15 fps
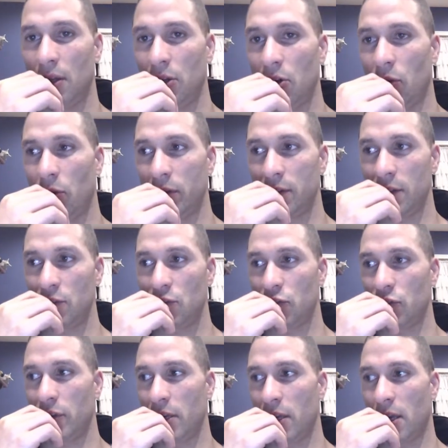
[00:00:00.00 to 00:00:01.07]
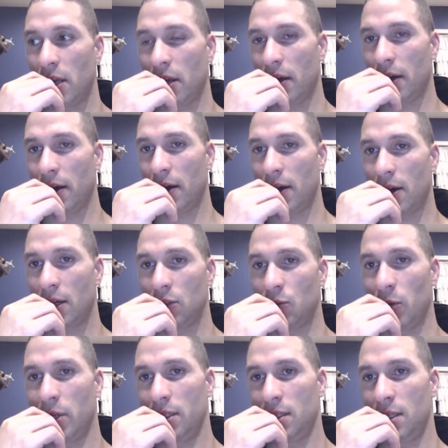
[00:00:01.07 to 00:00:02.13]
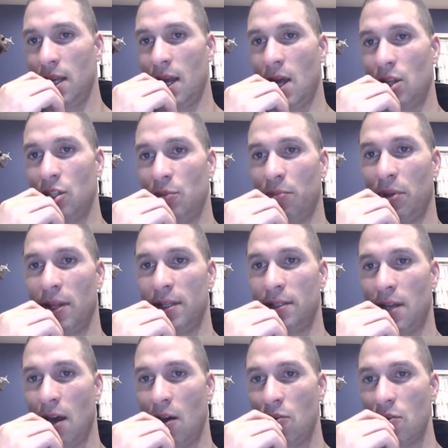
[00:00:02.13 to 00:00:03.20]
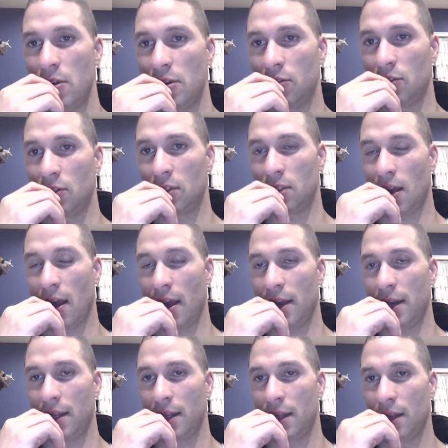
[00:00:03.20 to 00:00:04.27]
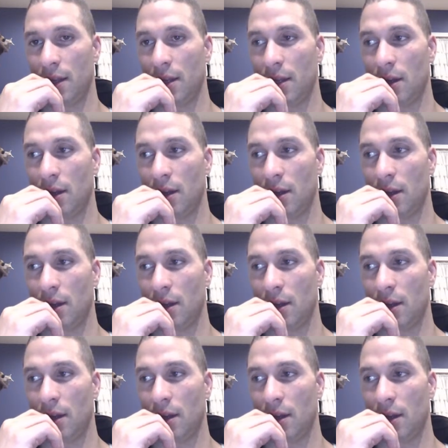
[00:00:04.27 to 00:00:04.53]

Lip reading: And it's interesting because we could see how this plays out in society